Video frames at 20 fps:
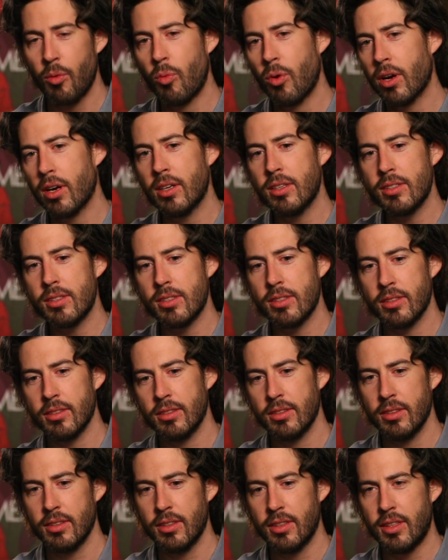Whereas
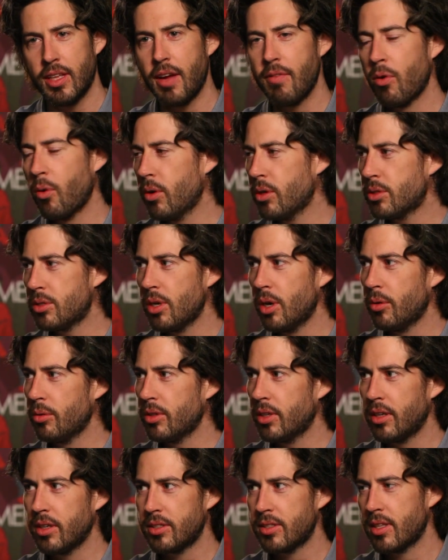they've always known
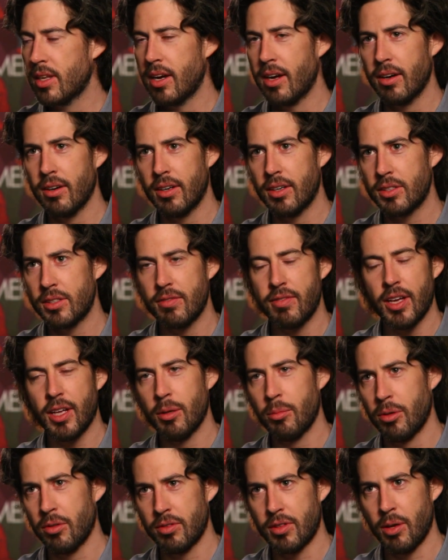that it's there and it's
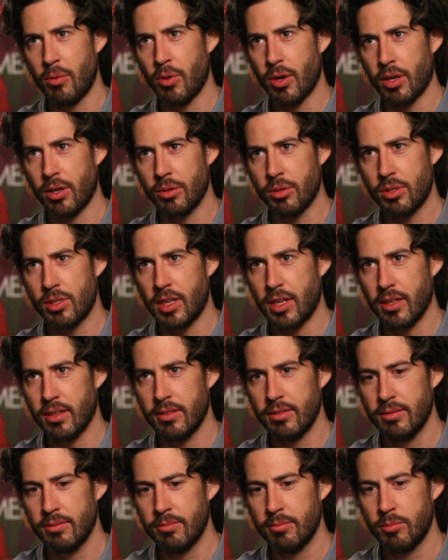available if they want to go see it.
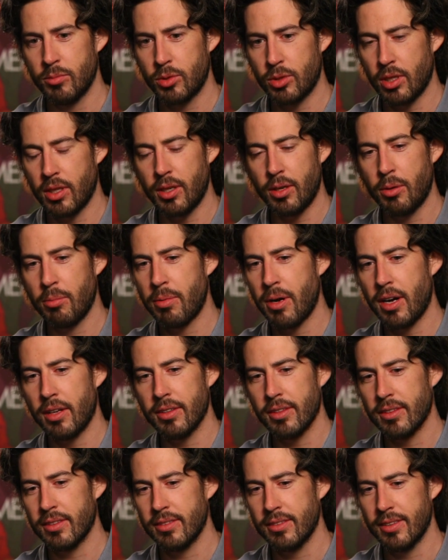So they don't
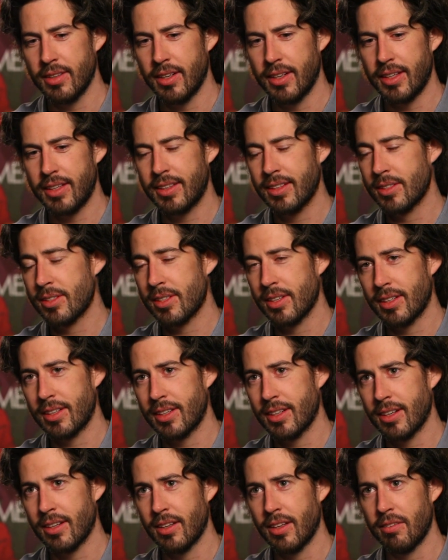bother. I think there's something
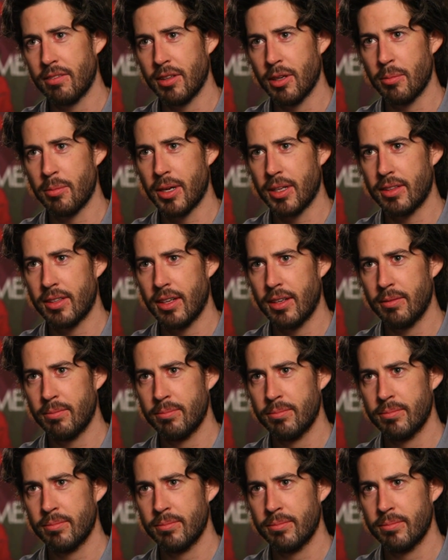kind of lovely about that.